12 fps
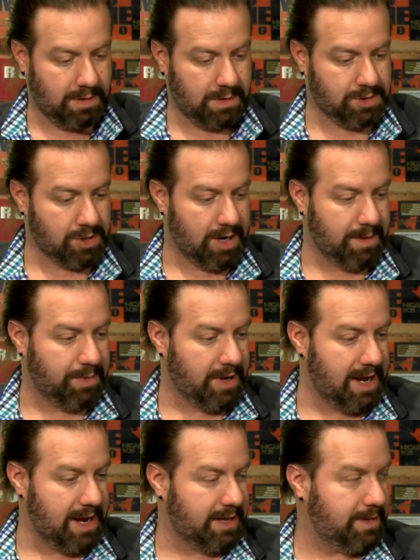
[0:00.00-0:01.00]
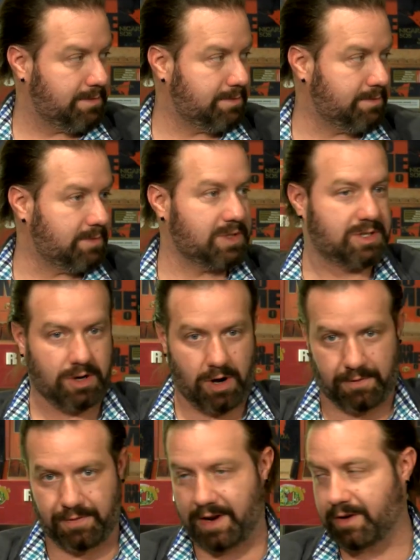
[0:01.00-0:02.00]
Drawn a Blank, Cigar, Fed.
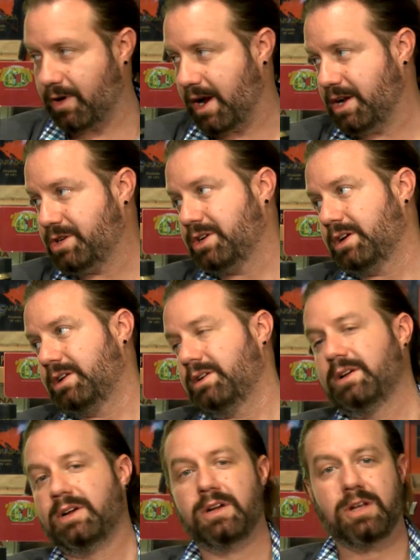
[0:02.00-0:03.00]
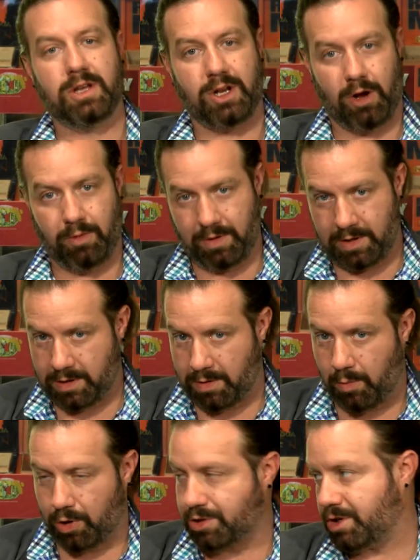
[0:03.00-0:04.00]
cigar Federation. Mm-hmm. You know, the
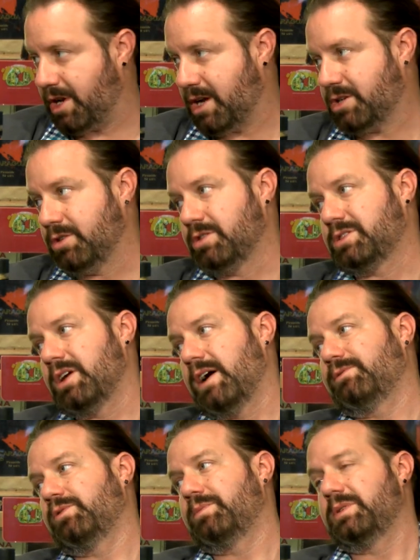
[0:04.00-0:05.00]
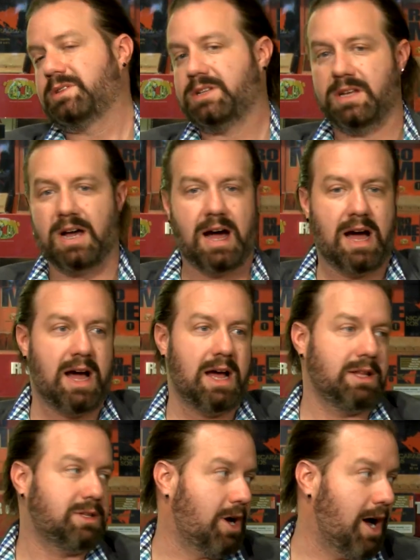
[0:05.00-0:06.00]
more traditional stuff would be
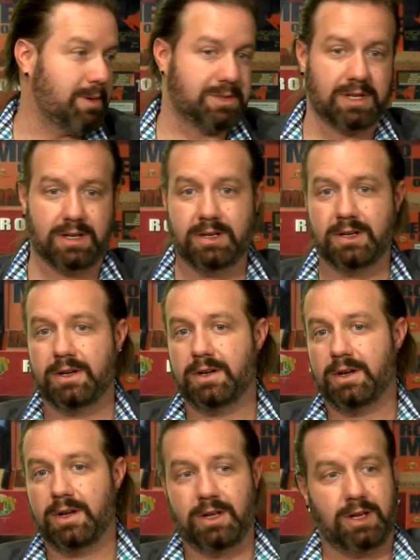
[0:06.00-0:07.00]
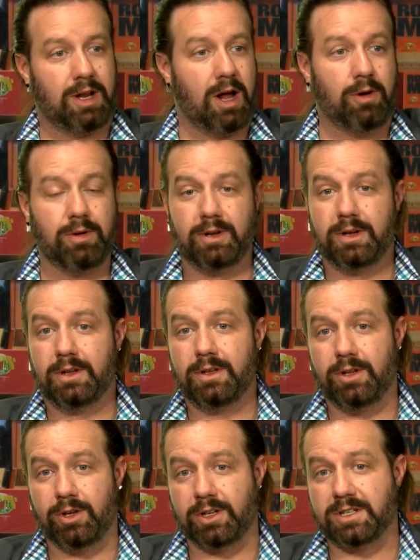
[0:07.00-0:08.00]
Bars. CI, Thompson. You know,
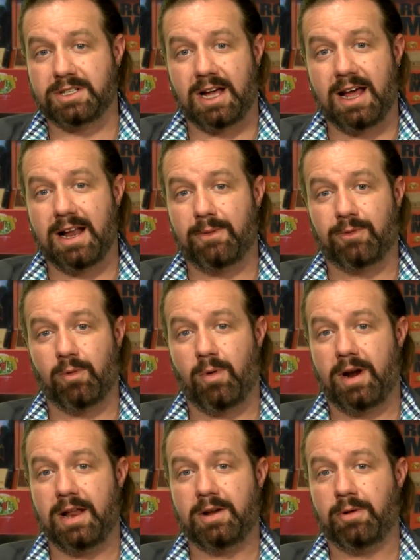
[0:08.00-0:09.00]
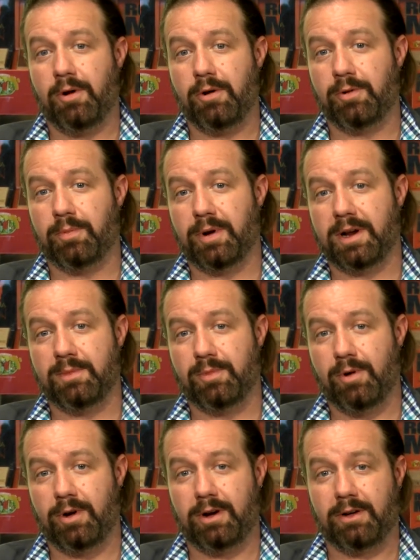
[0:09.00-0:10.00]
you can sign up for one in your local brick and
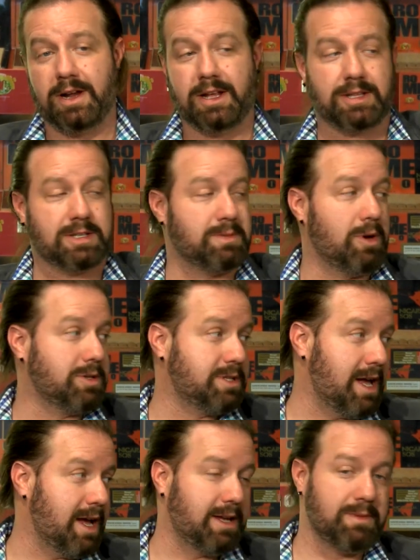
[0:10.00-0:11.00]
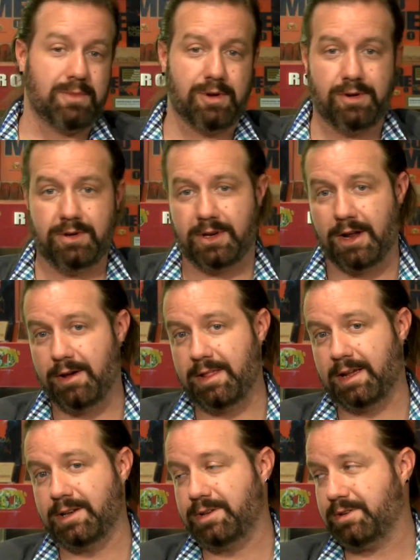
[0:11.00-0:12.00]
mortar, like at the Smokestack and Moon. You know, they
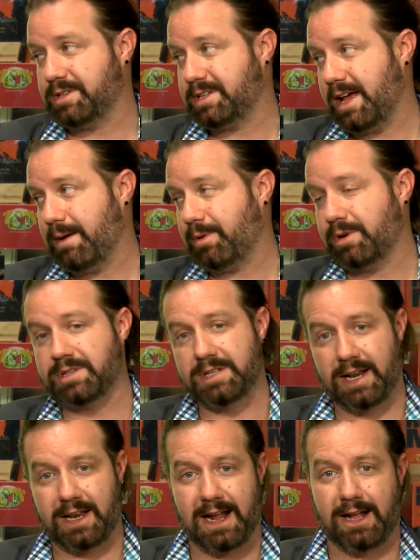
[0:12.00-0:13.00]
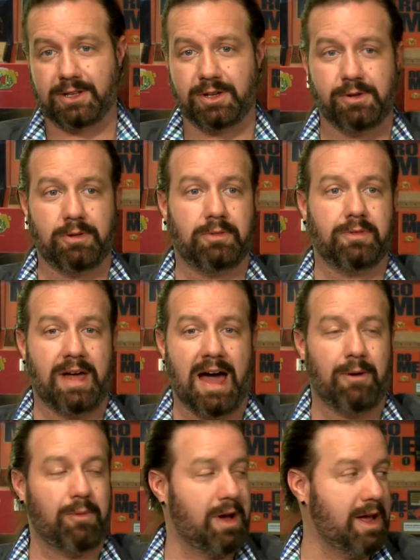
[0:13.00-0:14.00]
can do a sampler and send it out to you
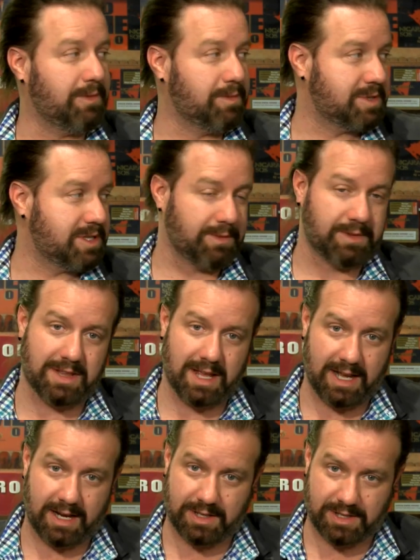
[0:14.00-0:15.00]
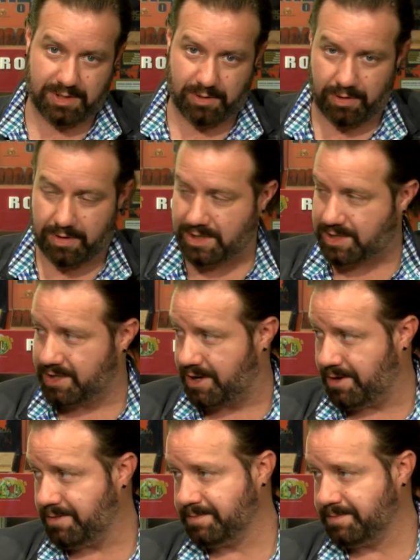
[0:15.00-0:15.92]
that way from stuff that they get in the store that's new.